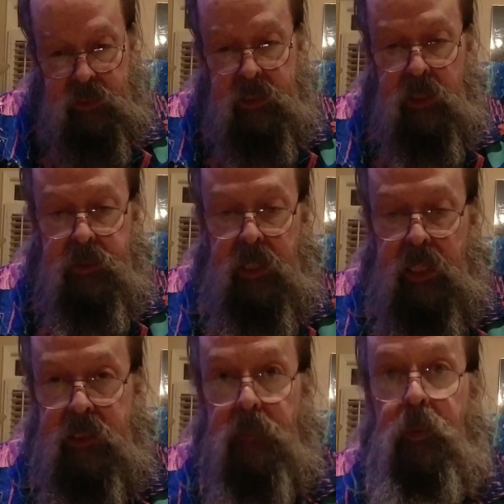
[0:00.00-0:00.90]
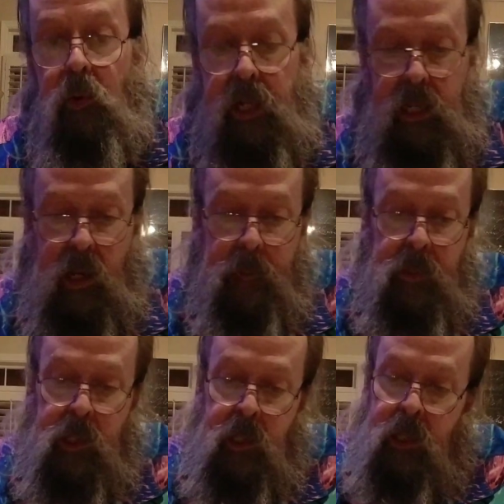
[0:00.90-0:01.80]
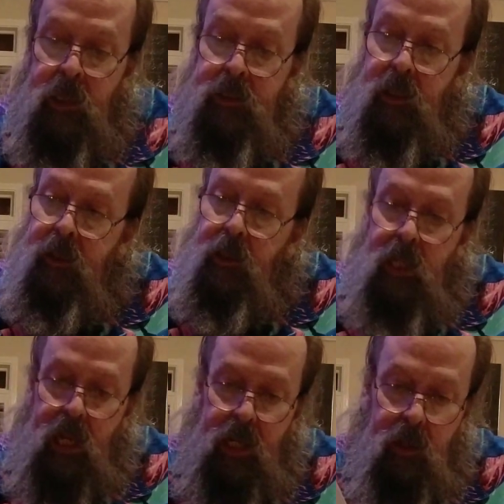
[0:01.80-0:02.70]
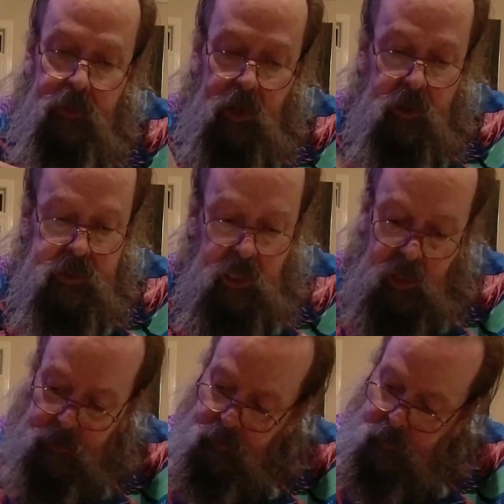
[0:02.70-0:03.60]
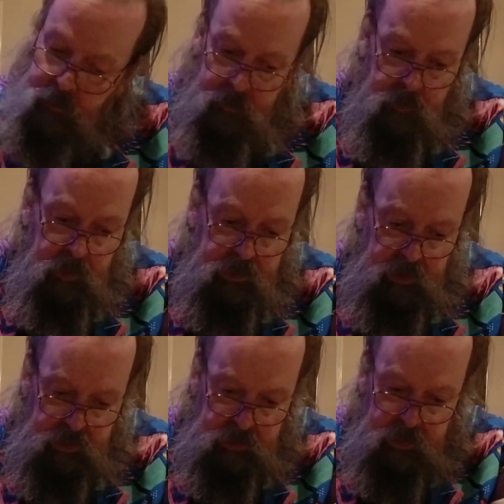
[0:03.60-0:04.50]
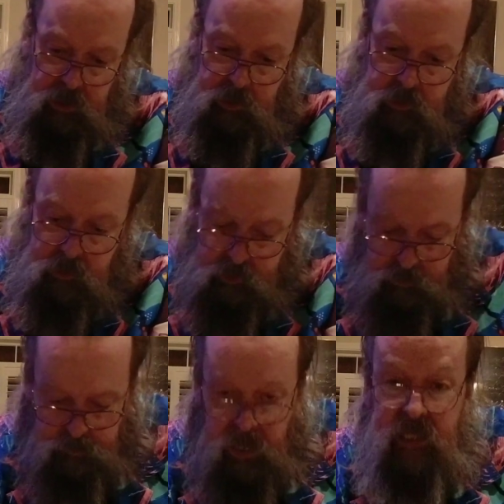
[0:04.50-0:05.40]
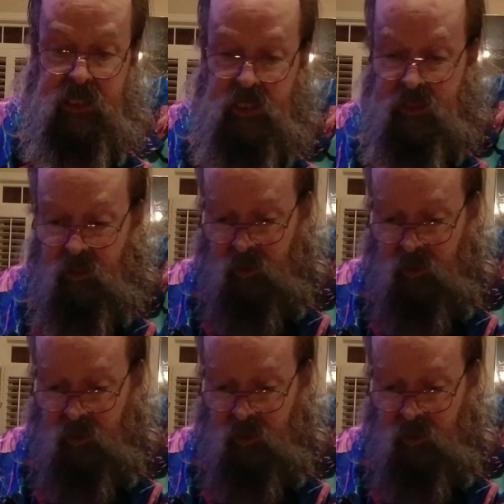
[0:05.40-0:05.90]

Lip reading: these little things that point up. So you line all those up with these little spaces